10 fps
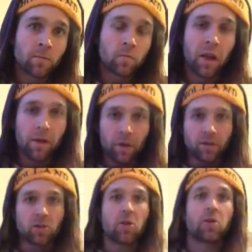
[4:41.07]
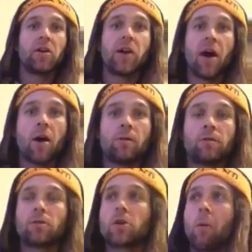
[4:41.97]
Got a bunch soaking now.
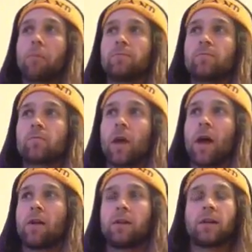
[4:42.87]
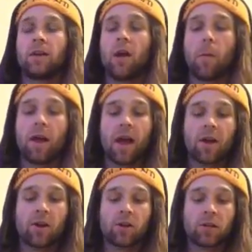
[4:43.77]
I don't know how many I had
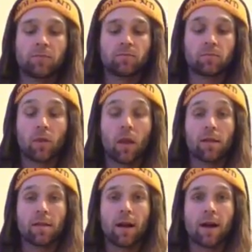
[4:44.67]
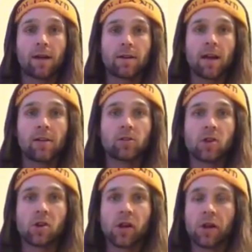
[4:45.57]
earlier. A lot of dates
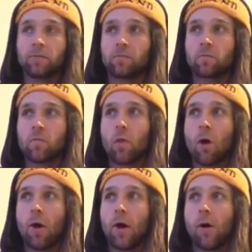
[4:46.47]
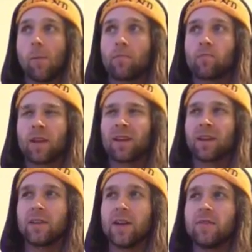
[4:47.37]
earlier. In like
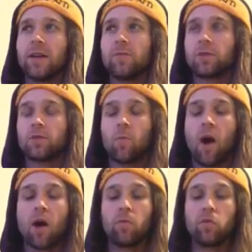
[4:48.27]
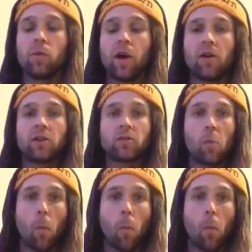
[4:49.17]
a Gatorade with some wild blueberries.